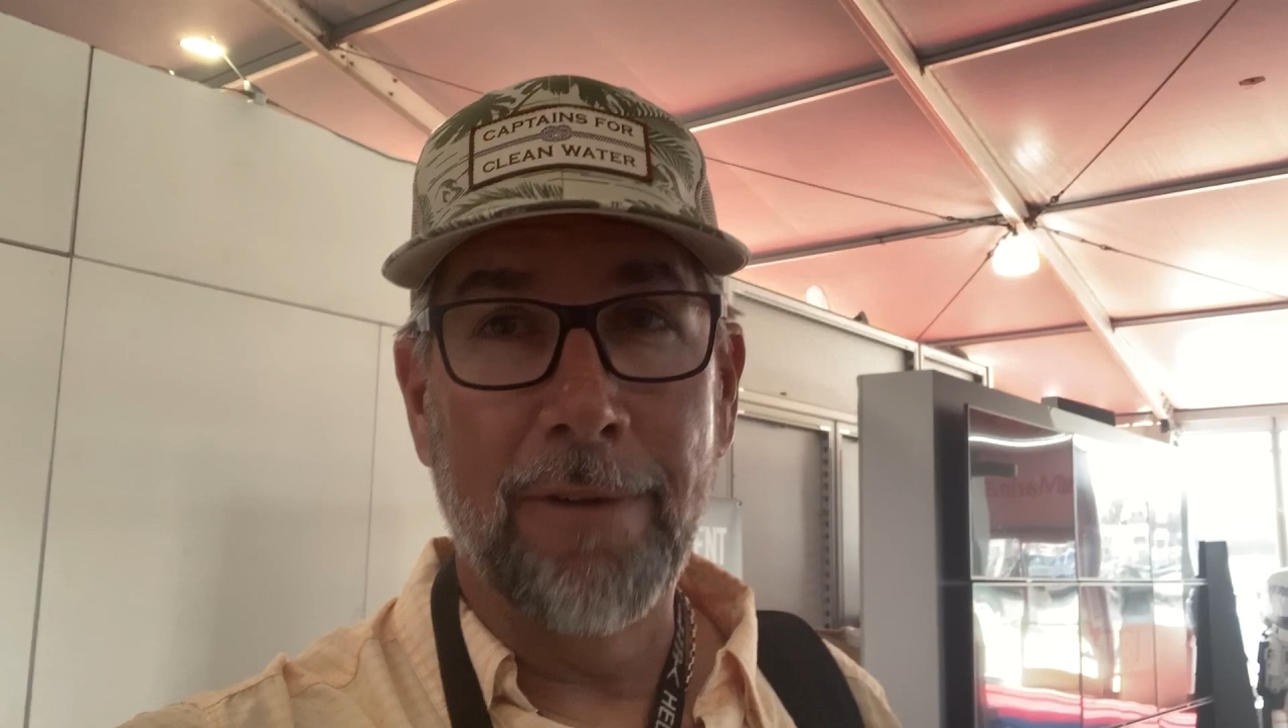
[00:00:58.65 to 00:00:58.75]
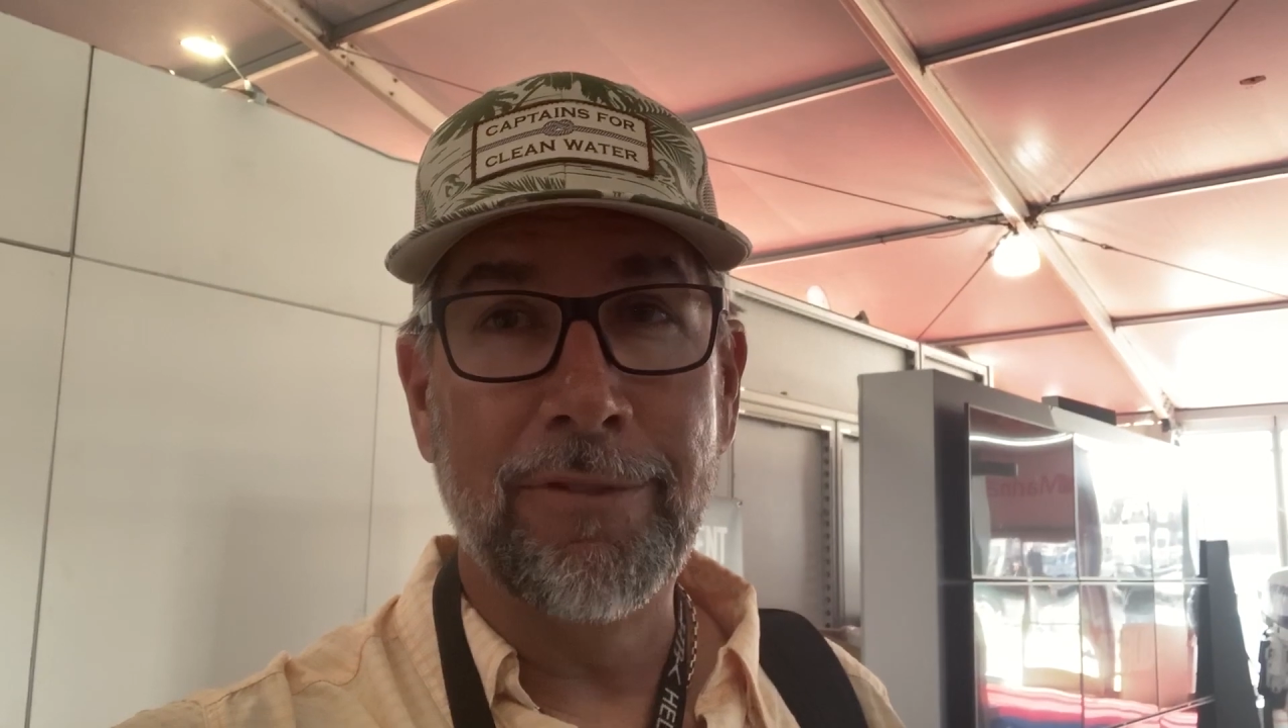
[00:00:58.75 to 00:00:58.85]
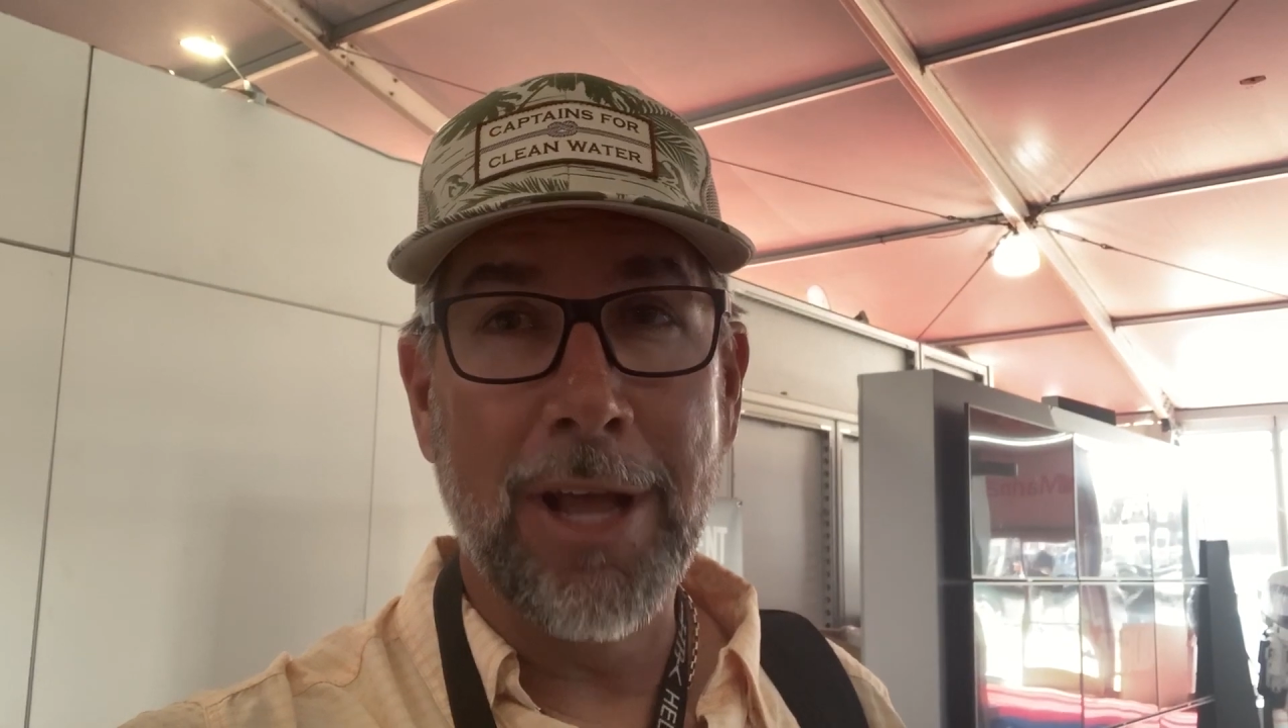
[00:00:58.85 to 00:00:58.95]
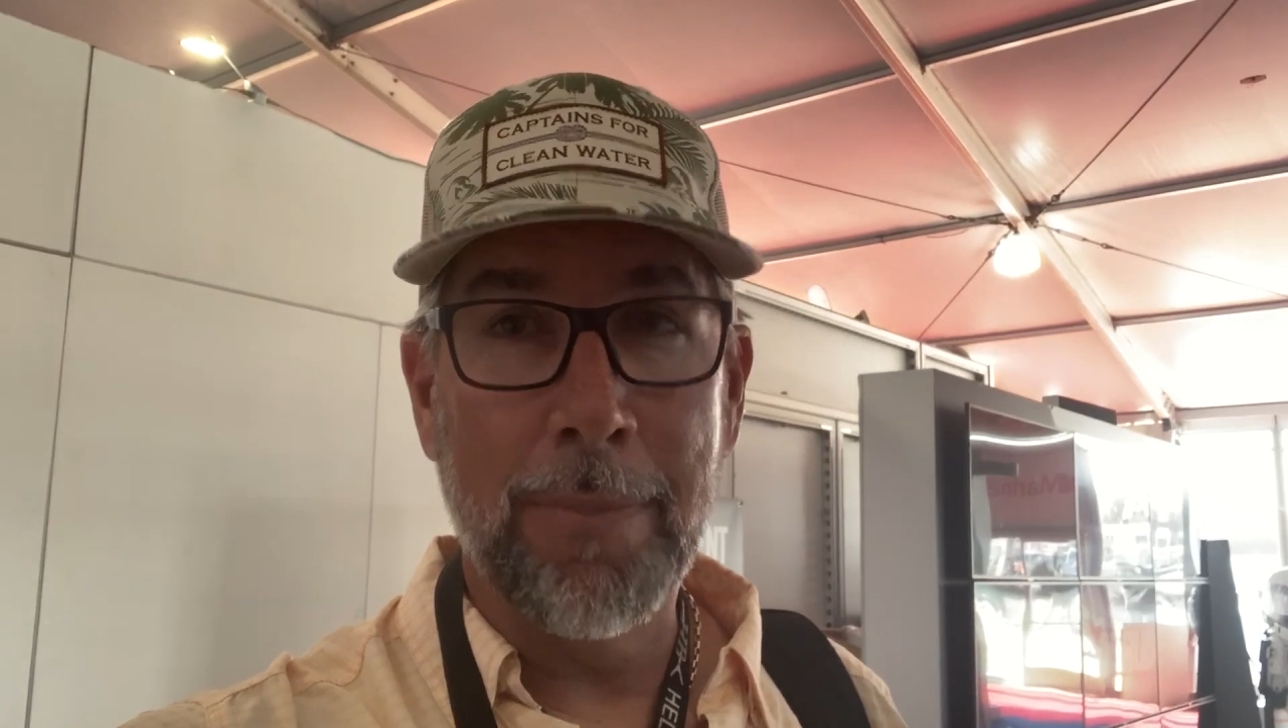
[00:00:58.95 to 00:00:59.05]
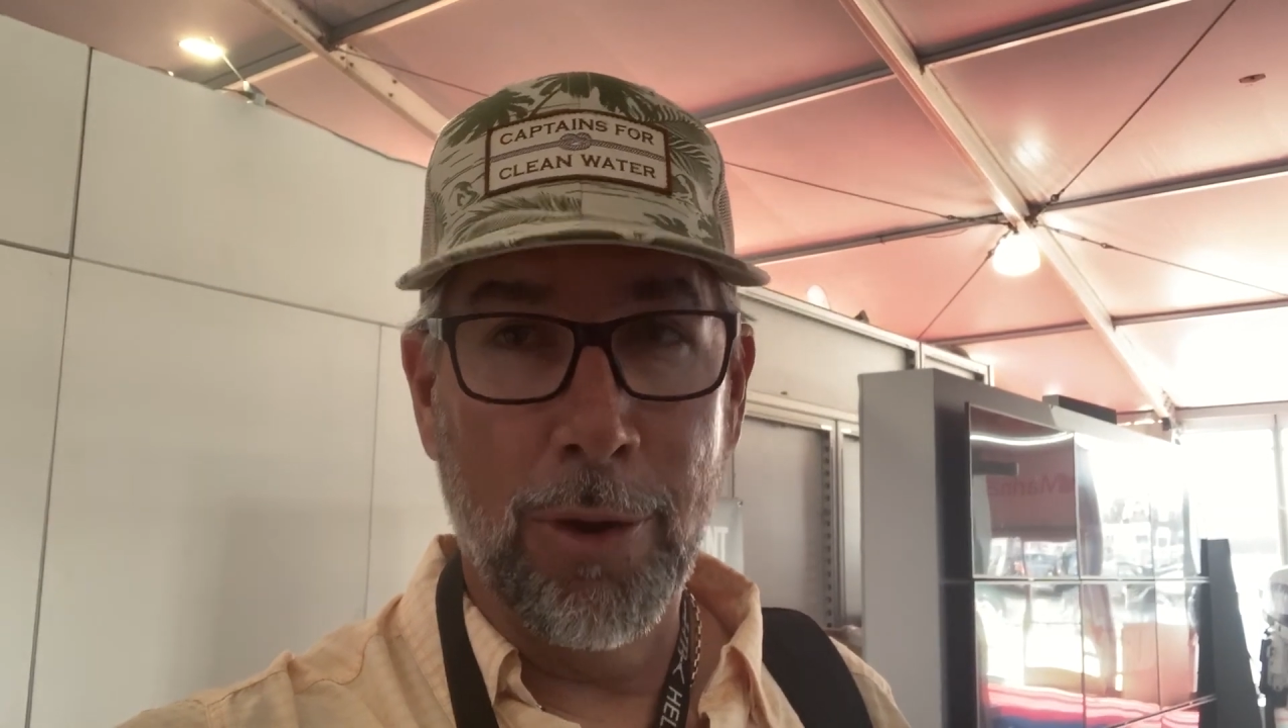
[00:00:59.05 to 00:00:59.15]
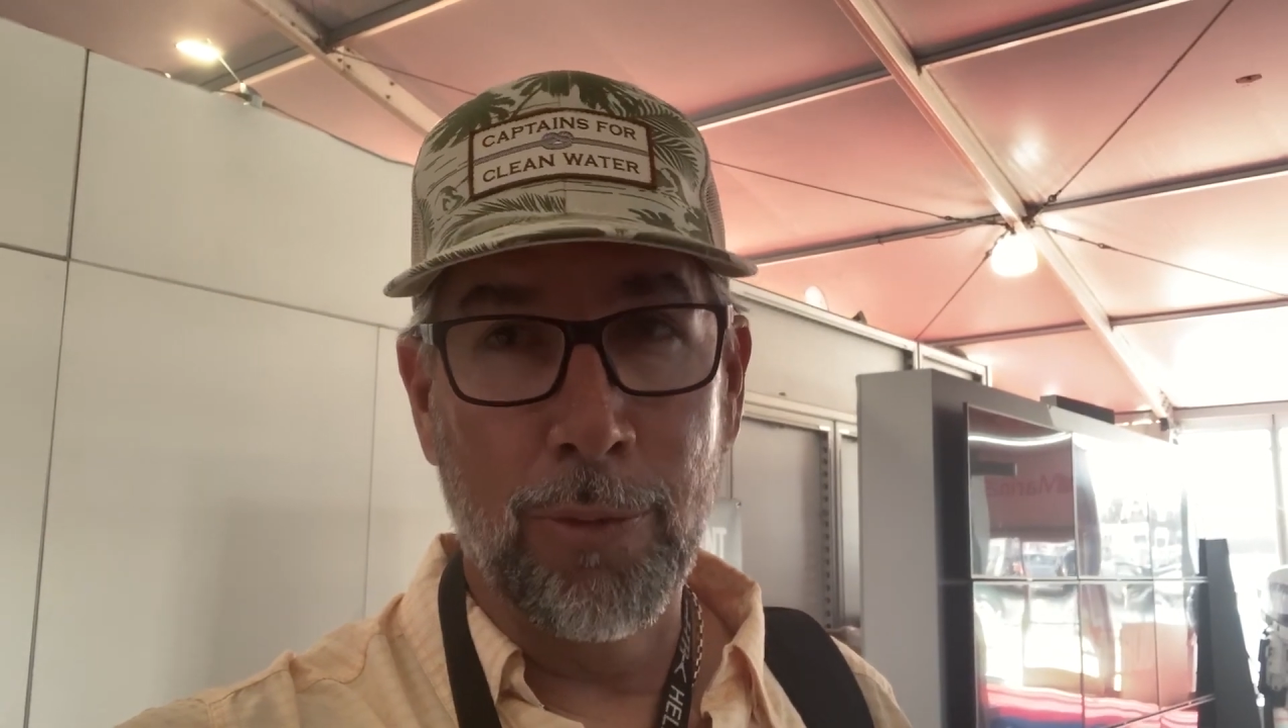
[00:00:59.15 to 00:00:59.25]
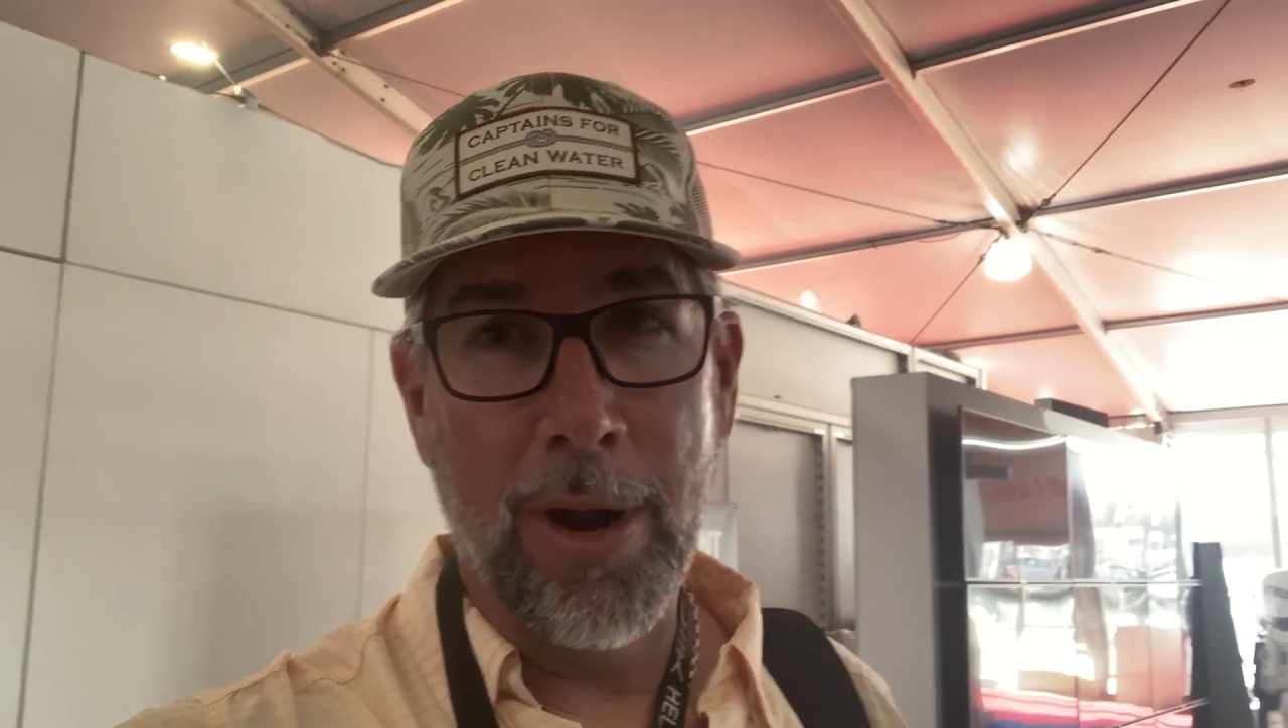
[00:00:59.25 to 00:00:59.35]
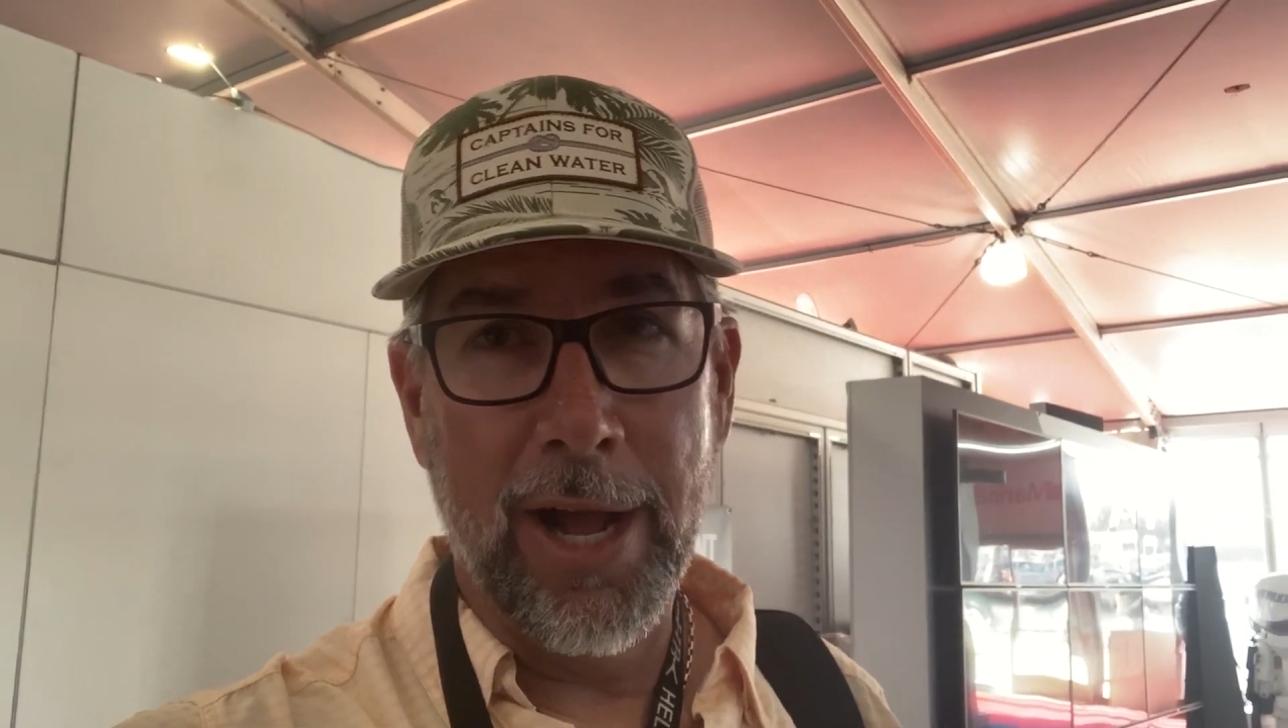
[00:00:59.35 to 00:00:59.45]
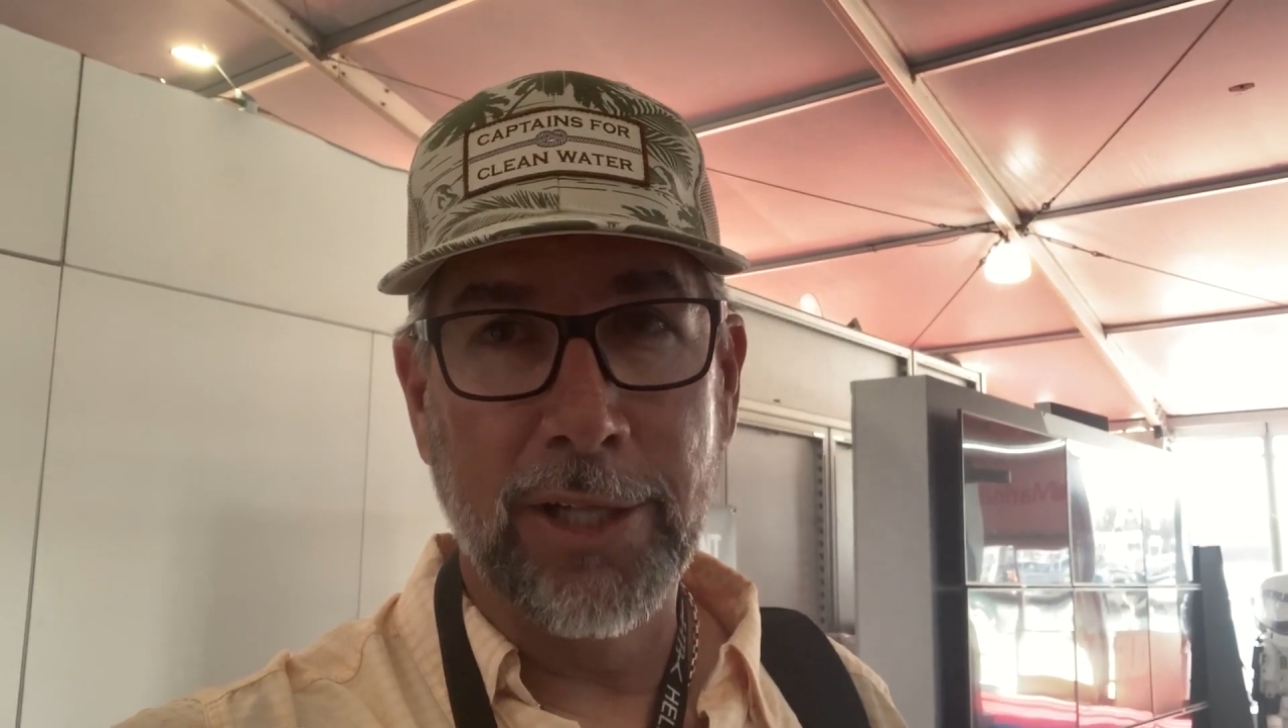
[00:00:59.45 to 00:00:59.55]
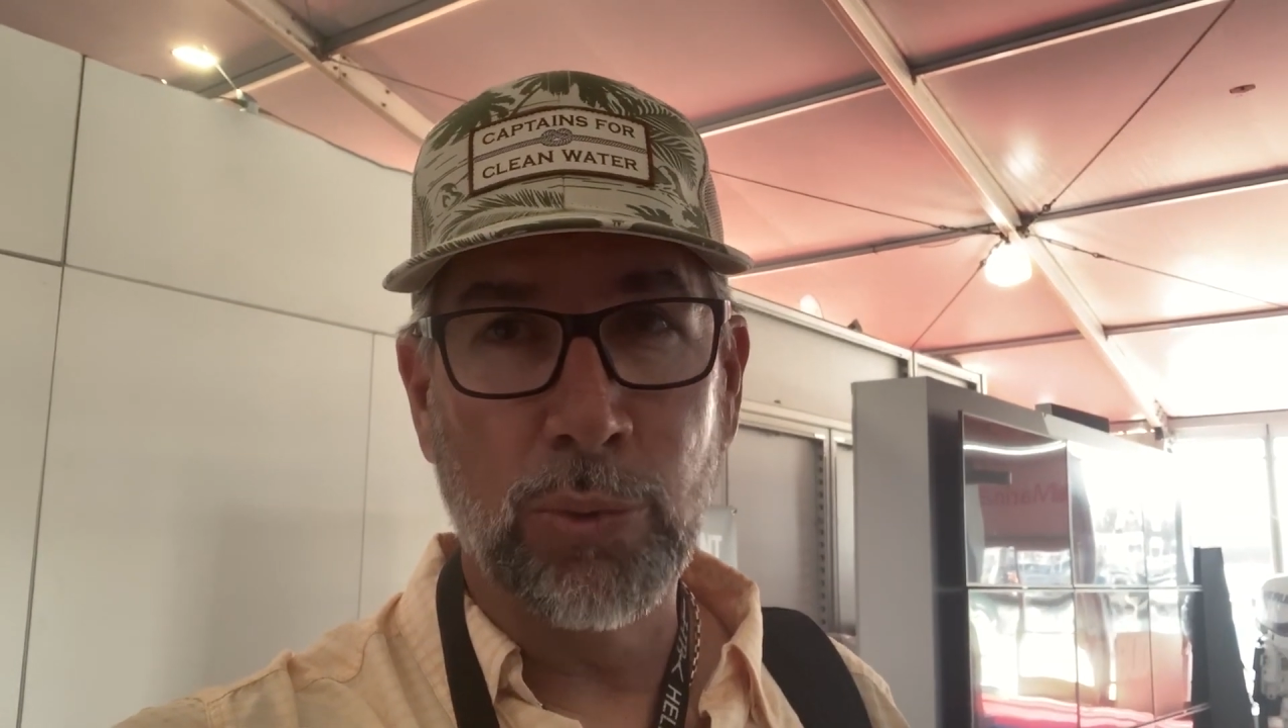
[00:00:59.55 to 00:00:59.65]
of demo
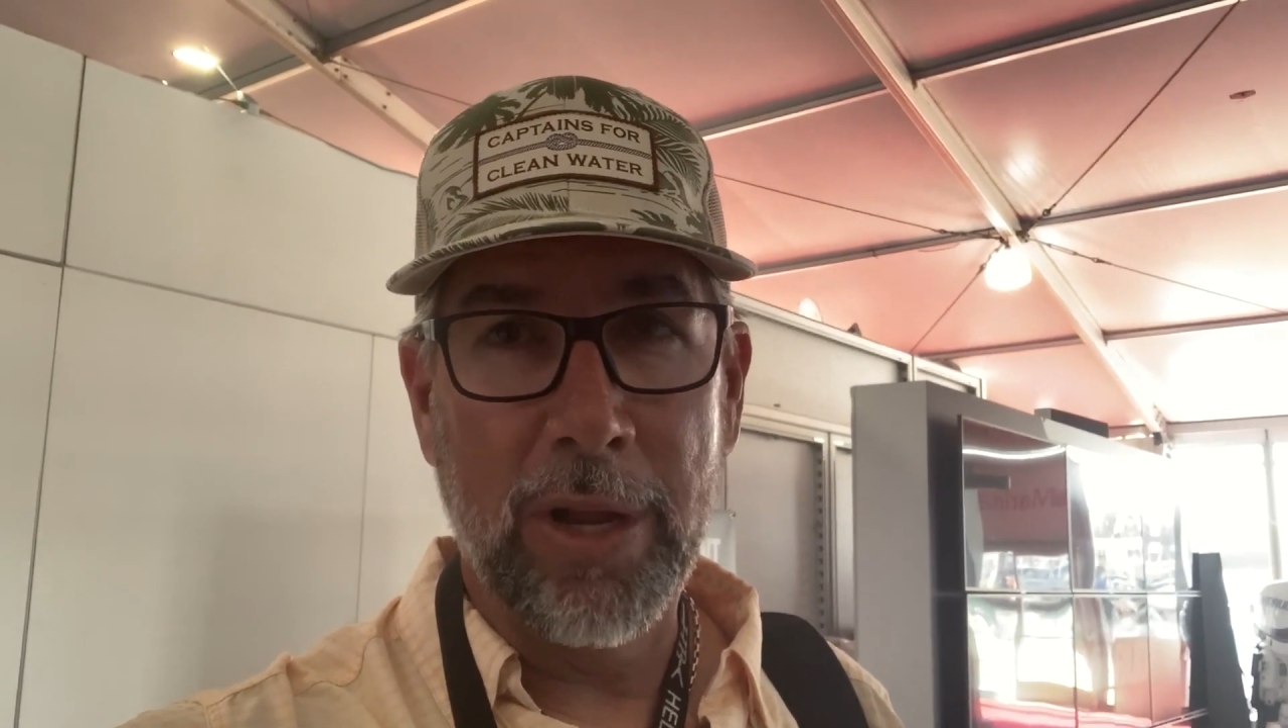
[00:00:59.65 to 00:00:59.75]
rides.